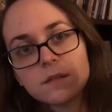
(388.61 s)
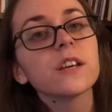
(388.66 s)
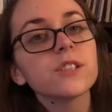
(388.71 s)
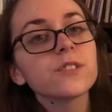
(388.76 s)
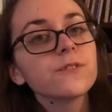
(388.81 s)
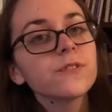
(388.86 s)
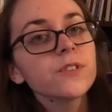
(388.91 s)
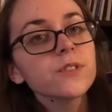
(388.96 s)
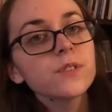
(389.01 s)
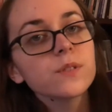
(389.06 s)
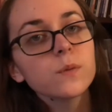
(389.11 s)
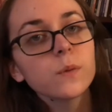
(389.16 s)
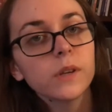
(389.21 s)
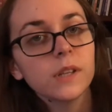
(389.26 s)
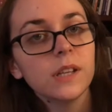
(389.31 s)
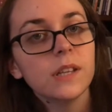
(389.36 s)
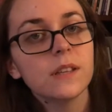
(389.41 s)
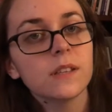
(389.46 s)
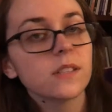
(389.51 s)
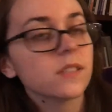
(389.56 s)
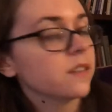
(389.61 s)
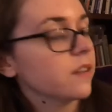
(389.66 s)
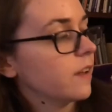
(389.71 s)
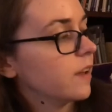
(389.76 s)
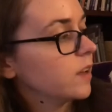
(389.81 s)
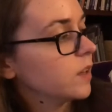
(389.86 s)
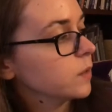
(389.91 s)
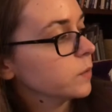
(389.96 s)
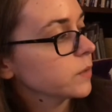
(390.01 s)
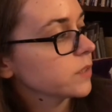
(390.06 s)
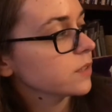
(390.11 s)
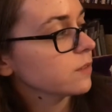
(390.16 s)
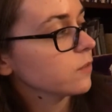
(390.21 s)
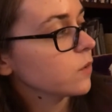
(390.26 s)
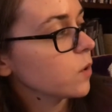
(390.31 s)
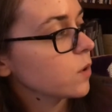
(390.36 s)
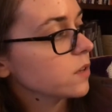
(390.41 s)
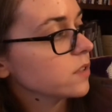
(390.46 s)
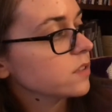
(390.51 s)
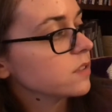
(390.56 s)
His first one in this style was of
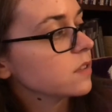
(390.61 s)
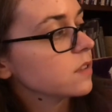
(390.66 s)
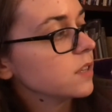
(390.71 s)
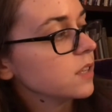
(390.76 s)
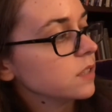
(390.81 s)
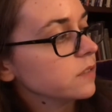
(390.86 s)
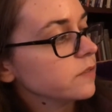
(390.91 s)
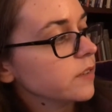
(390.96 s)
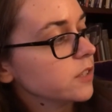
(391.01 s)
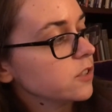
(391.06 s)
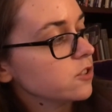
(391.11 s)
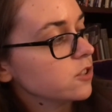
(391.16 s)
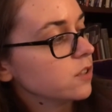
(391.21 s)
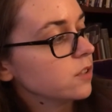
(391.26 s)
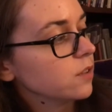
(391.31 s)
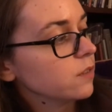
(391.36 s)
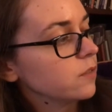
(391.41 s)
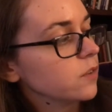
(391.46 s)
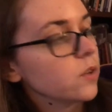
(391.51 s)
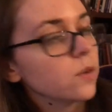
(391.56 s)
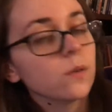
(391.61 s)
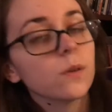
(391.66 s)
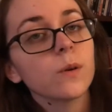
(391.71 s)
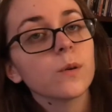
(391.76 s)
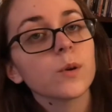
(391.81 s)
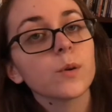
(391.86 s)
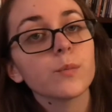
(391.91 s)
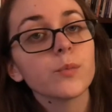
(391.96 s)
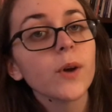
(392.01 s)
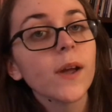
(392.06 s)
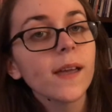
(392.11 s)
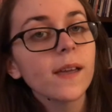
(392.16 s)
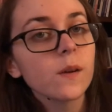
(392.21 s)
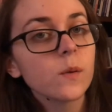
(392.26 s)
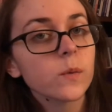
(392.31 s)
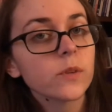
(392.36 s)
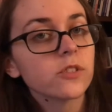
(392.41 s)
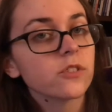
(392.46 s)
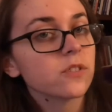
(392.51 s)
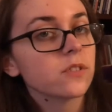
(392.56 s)
course The invention of Hugo Cabret,
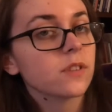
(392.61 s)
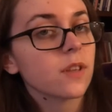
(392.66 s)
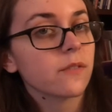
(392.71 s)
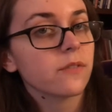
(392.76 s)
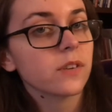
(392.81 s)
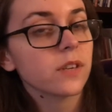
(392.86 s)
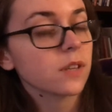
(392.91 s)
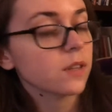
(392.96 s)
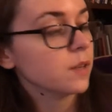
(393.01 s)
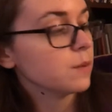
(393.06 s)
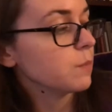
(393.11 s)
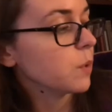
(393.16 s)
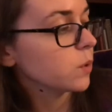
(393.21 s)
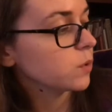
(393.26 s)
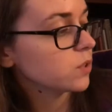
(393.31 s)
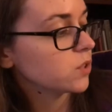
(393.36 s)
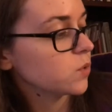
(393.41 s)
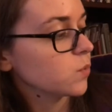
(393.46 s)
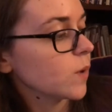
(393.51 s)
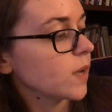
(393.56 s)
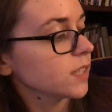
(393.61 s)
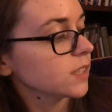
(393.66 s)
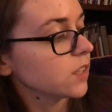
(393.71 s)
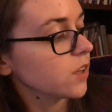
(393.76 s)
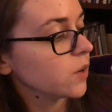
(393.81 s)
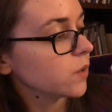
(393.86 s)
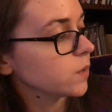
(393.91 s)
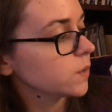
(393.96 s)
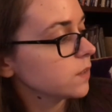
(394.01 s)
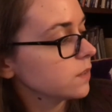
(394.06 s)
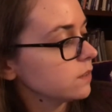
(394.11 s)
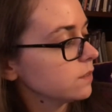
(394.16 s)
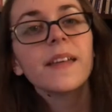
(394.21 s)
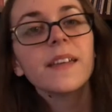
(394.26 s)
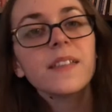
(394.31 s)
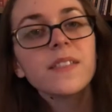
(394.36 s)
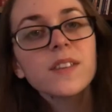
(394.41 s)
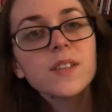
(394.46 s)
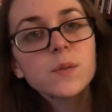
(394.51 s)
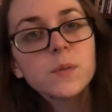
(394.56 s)
which is definitely most well known.
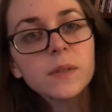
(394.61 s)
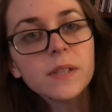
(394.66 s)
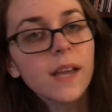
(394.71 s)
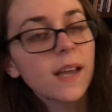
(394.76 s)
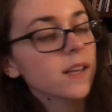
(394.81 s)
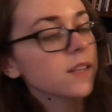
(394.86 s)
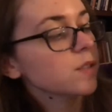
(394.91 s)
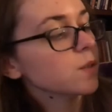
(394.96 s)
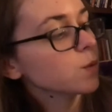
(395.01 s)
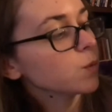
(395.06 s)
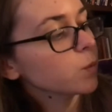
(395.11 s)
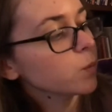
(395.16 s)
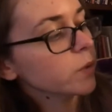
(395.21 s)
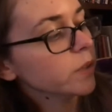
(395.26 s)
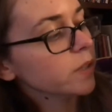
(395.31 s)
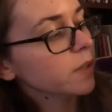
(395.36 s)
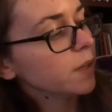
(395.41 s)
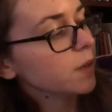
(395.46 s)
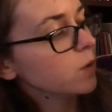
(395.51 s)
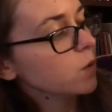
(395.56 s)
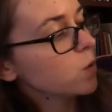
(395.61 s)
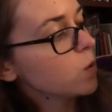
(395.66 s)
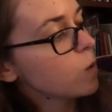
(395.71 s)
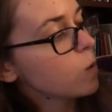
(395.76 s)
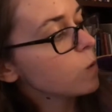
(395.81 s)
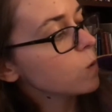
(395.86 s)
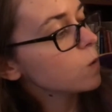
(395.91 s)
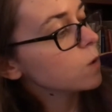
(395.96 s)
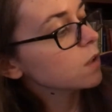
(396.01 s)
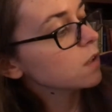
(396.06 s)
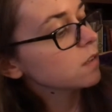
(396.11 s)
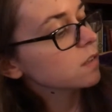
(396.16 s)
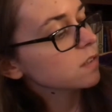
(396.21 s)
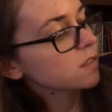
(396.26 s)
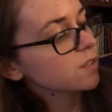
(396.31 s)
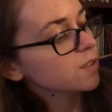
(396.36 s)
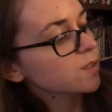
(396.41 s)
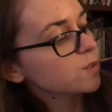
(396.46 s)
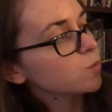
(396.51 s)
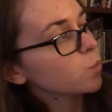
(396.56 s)
And this one has a really cool
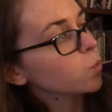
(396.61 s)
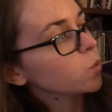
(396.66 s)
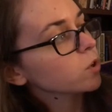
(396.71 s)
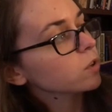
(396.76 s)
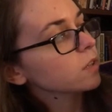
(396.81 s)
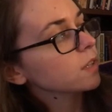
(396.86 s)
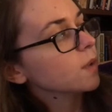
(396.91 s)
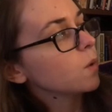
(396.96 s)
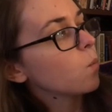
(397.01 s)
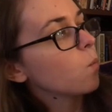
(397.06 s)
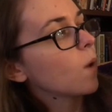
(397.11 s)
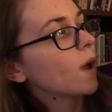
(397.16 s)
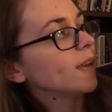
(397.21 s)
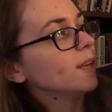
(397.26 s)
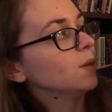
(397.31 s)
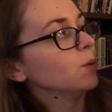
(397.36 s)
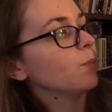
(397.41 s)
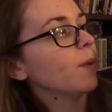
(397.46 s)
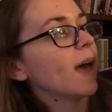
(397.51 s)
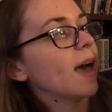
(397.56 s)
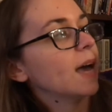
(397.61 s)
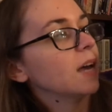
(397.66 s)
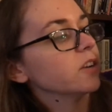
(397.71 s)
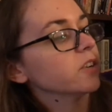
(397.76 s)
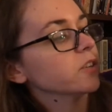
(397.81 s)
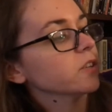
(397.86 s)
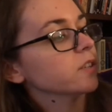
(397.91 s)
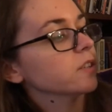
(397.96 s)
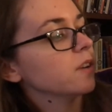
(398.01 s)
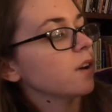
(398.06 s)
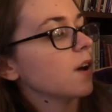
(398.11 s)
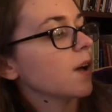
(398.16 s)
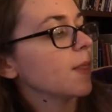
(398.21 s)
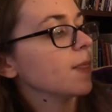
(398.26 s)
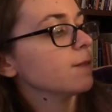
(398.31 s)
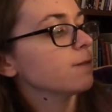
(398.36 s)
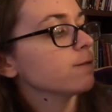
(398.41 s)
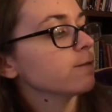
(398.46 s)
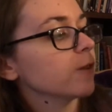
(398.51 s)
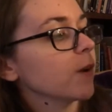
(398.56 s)
swirly white pattern on
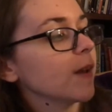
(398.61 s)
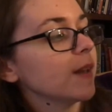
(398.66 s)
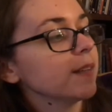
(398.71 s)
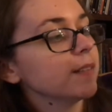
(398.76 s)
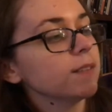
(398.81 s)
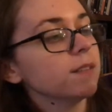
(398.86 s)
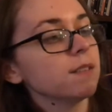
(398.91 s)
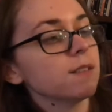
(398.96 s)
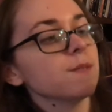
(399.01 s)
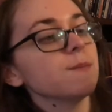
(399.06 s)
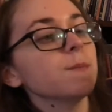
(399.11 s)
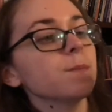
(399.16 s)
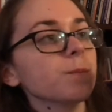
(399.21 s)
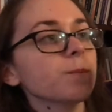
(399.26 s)
the front.